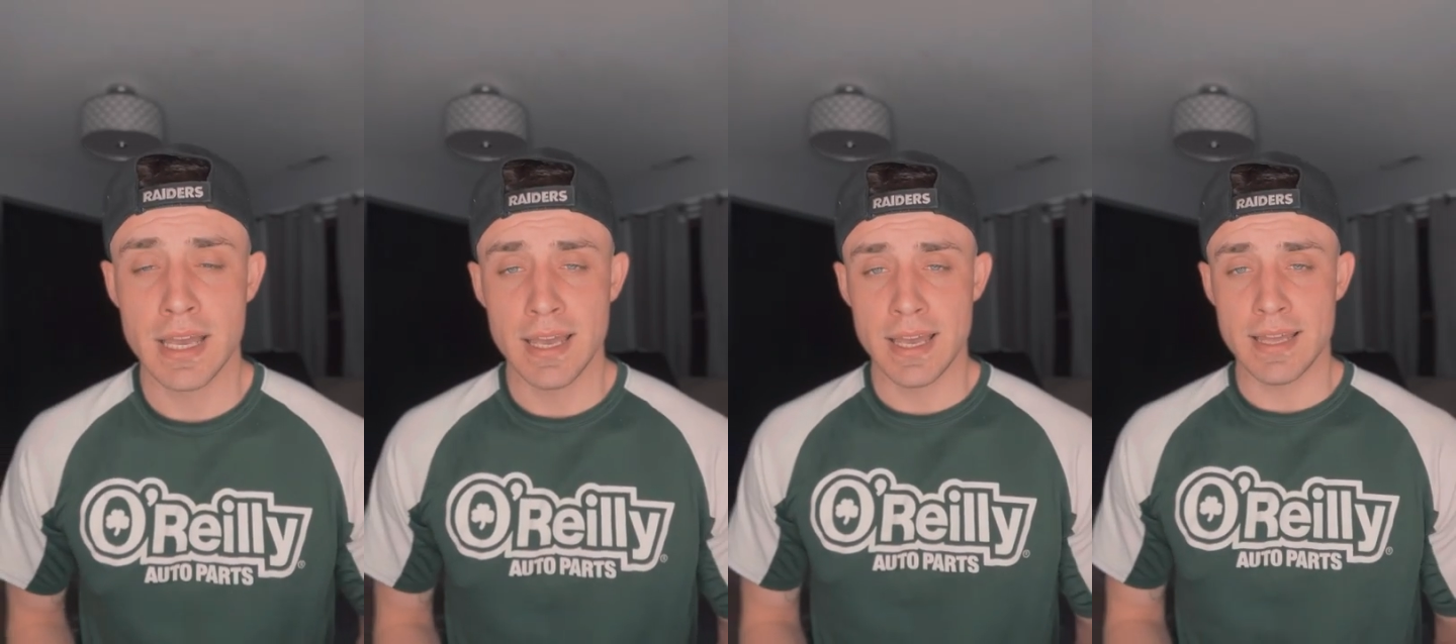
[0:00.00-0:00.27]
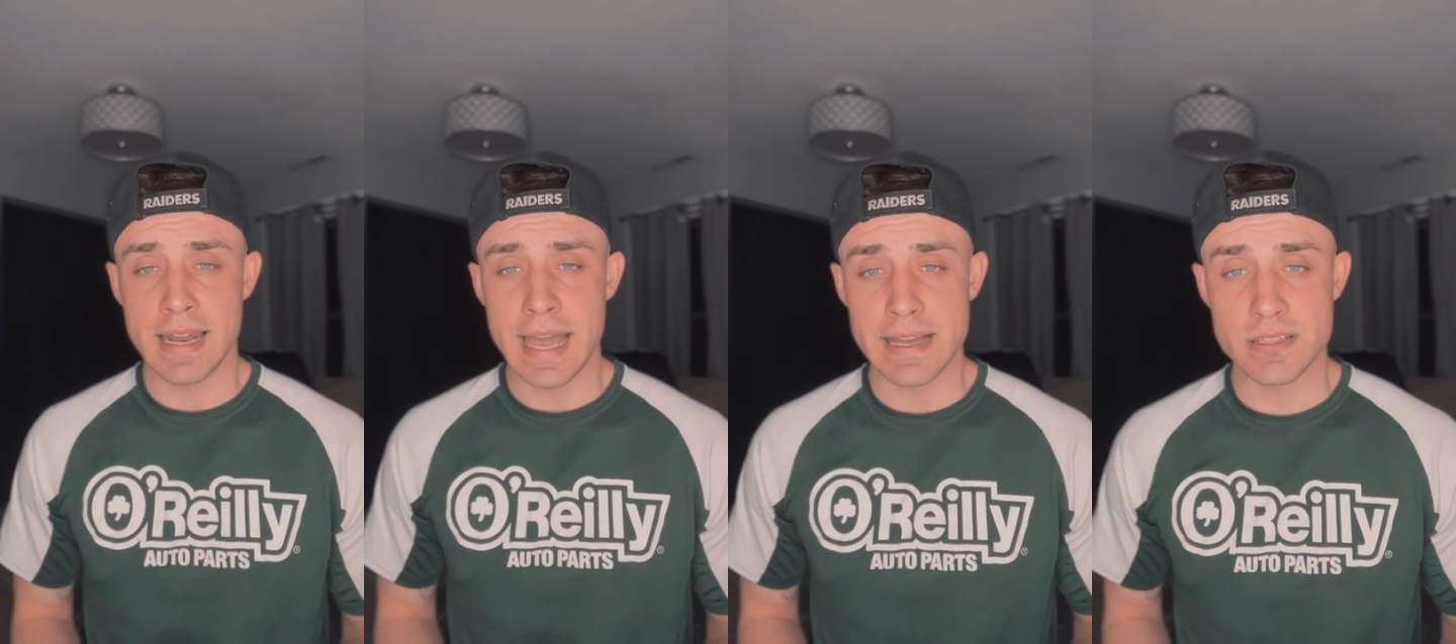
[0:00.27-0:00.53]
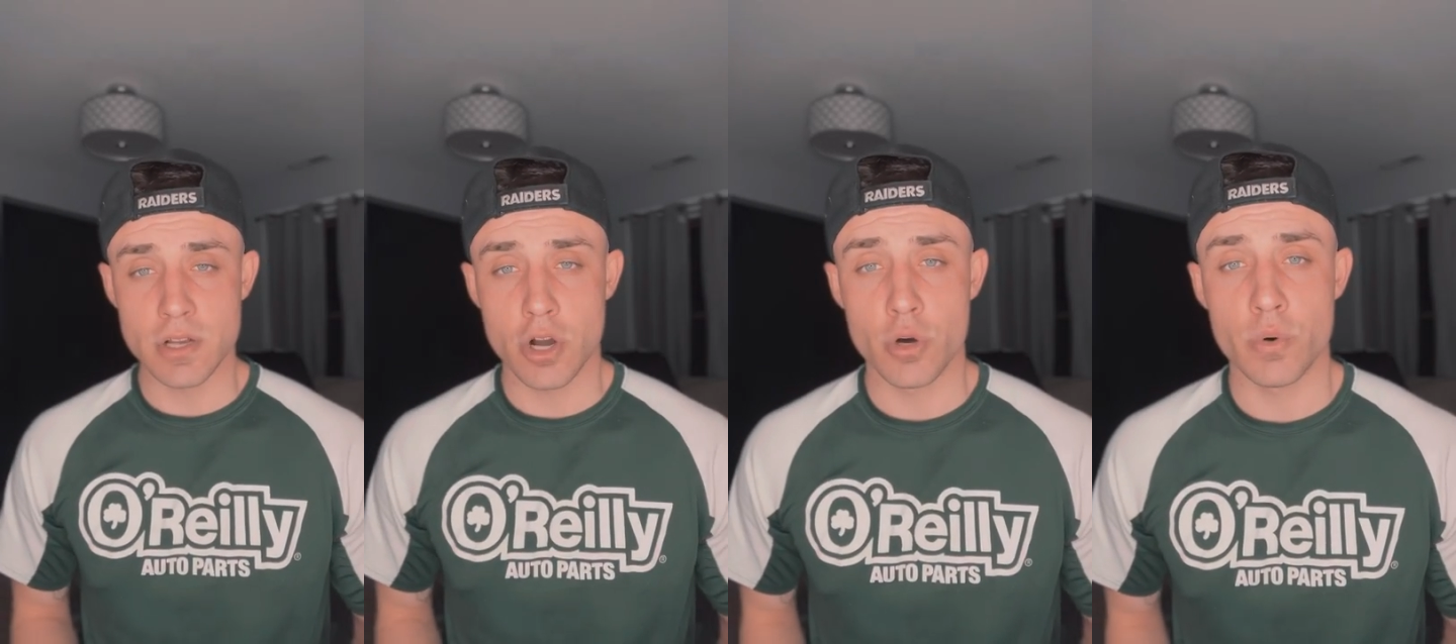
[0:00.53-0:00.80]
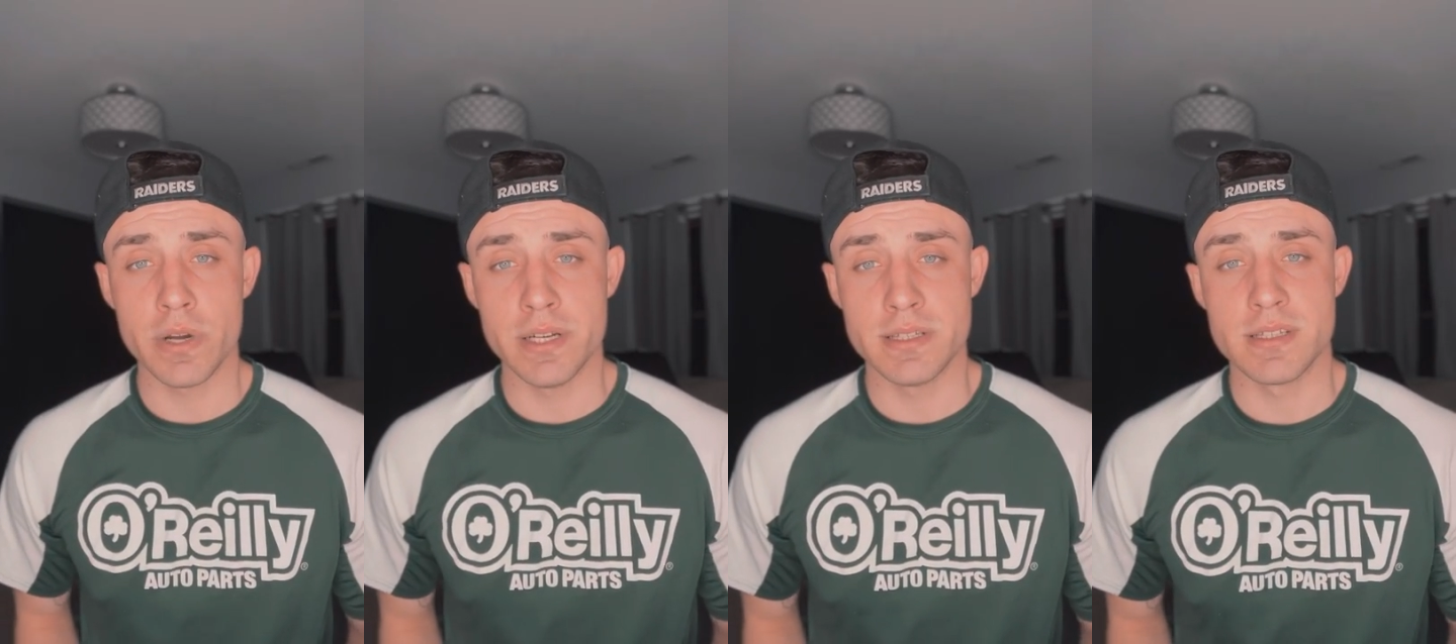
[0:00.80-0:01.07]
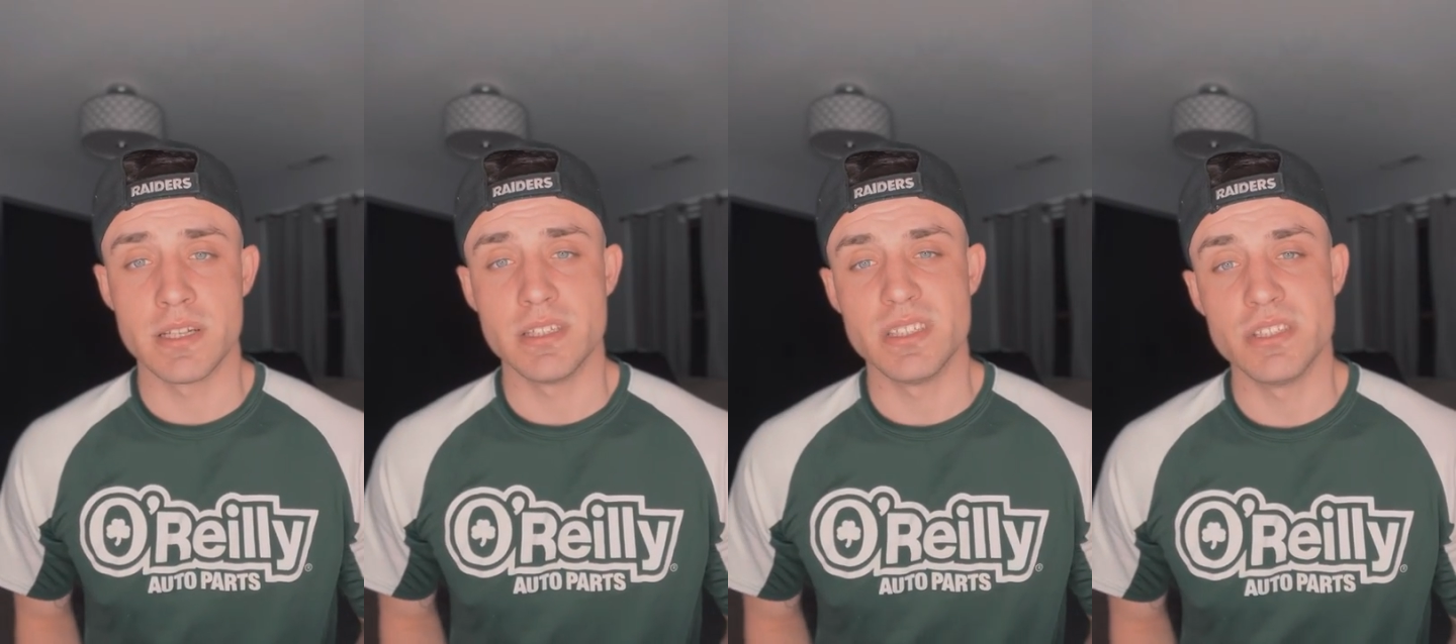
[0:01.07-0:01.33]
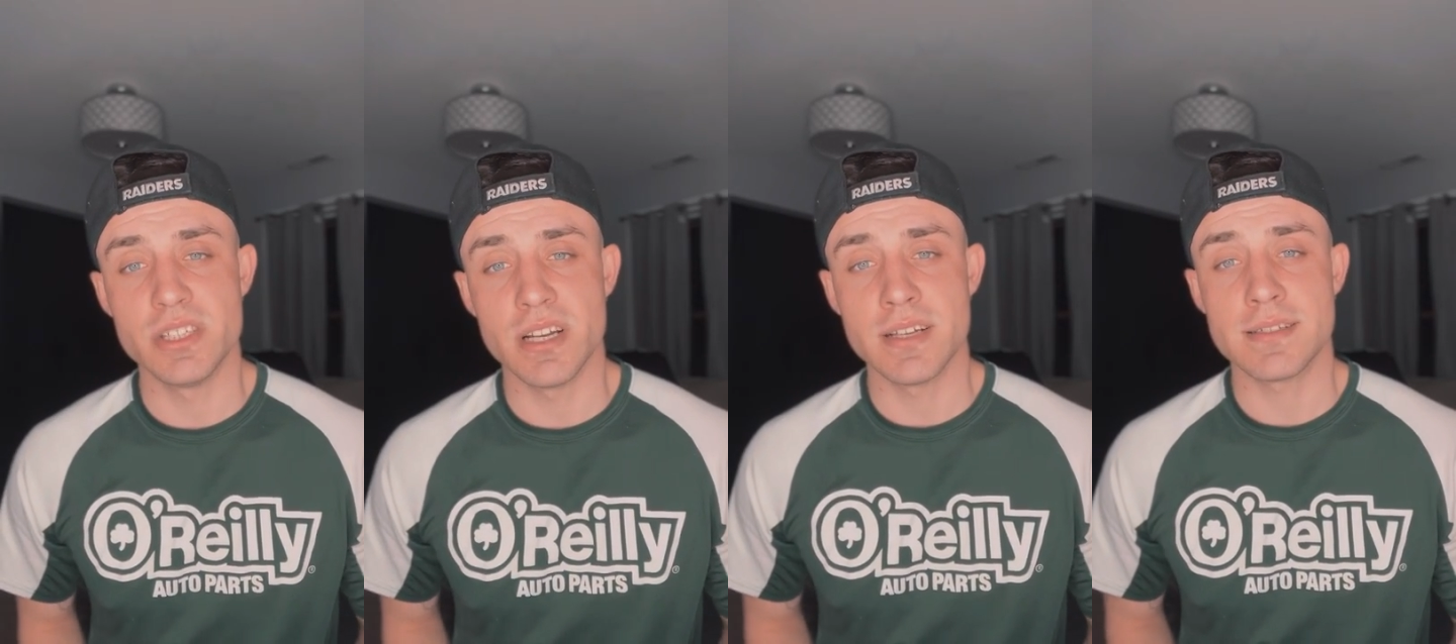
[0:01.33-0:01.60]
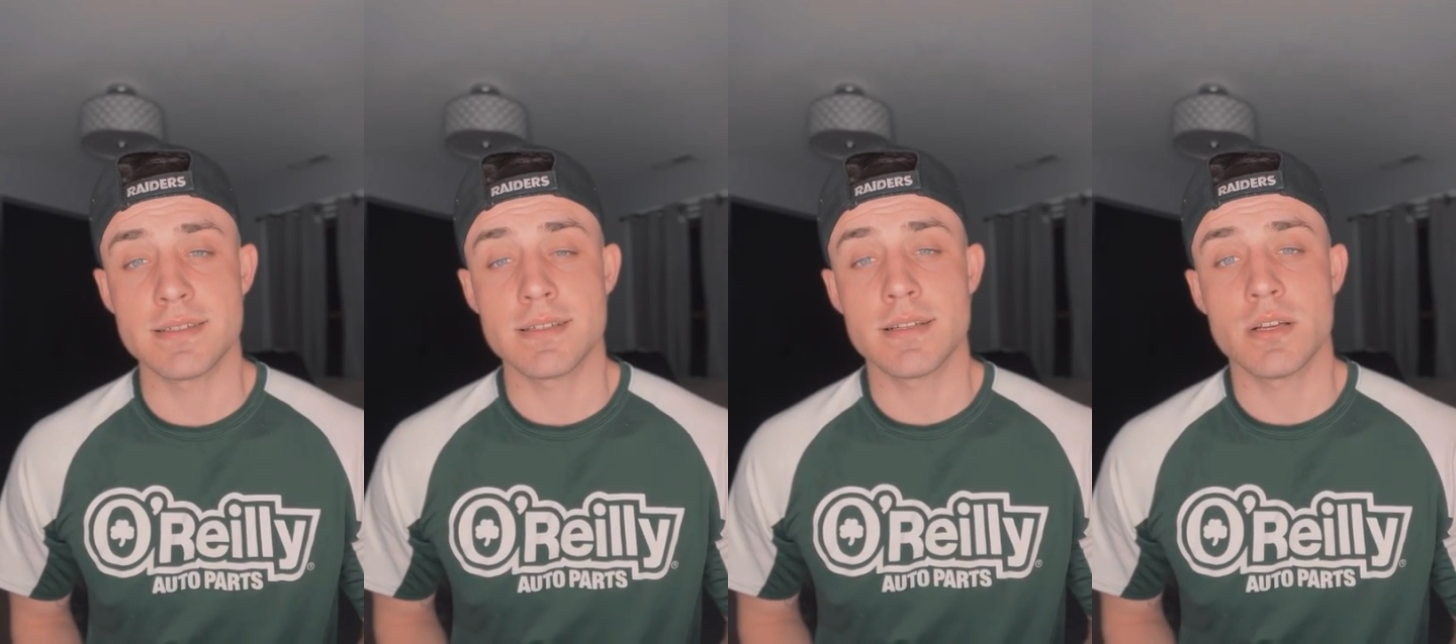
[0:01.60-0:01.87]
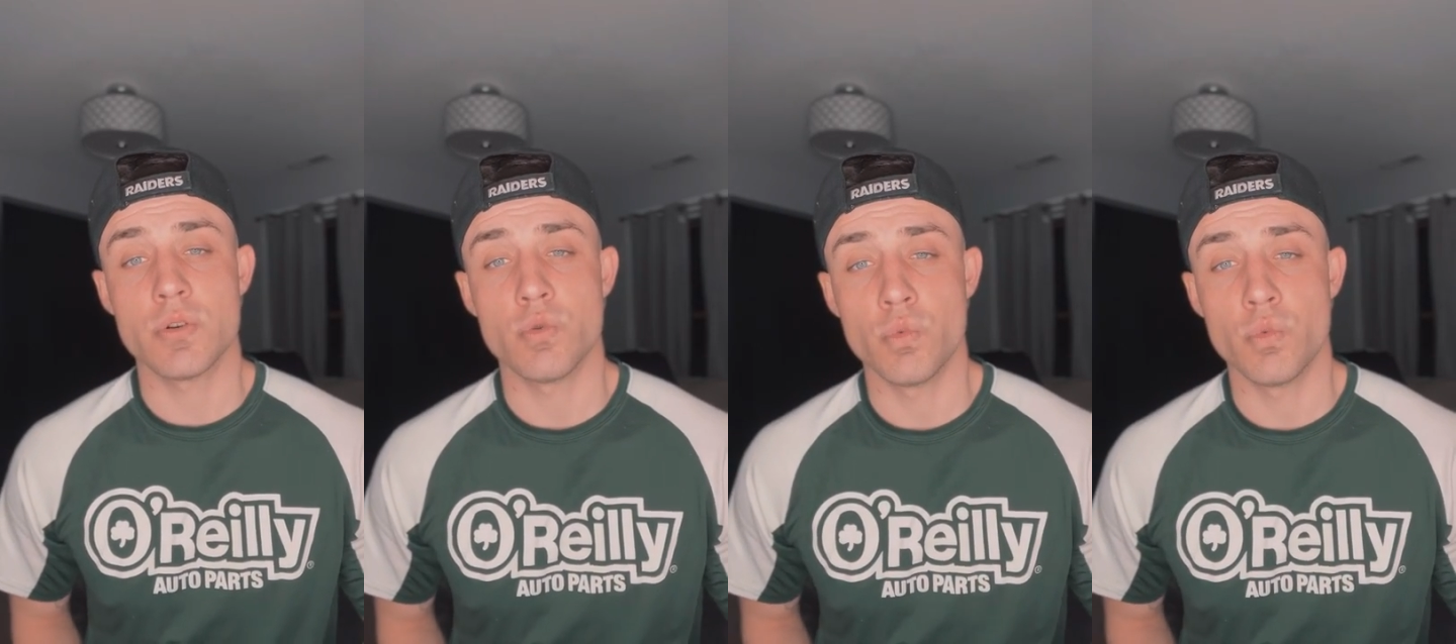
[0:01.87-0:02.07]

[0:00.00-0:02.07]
and as always, just